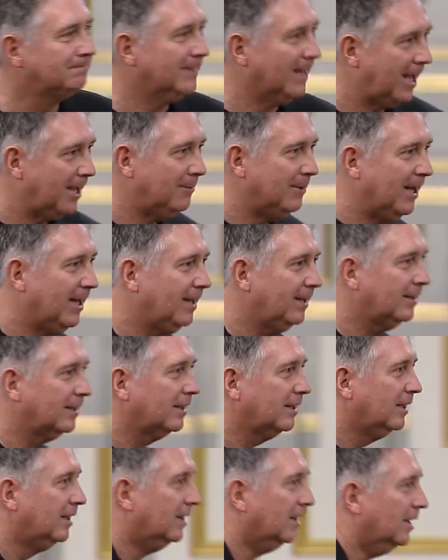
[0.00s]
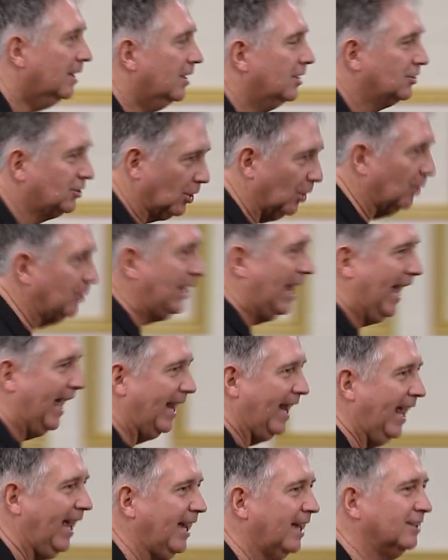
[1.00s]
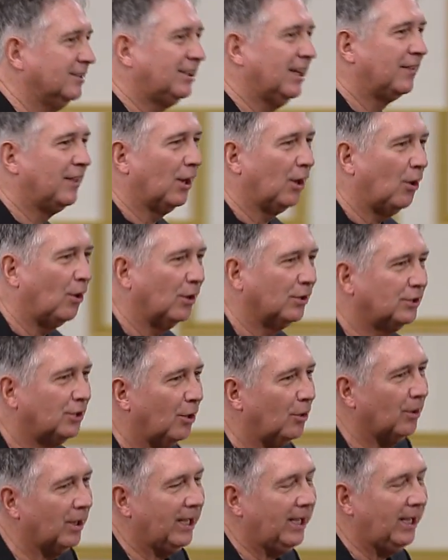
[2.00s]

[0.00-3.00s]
Amen. So Dad Hagin said the Lord told